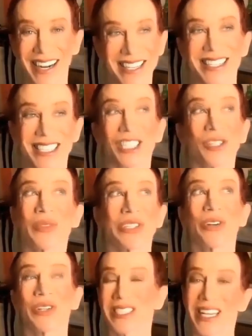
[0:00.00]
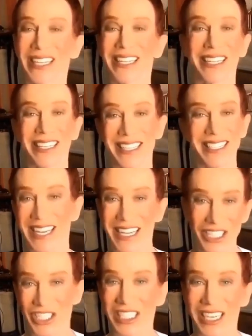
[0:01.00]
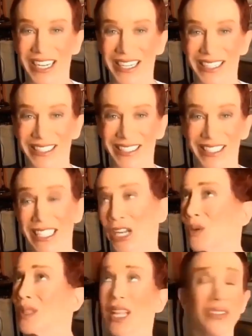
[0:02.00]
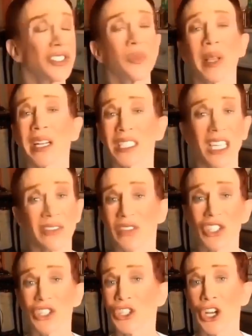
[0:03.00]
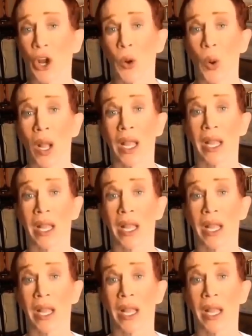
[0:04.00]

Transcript: I still am so excited to hit the stage tonight, and I would love to be on a television show.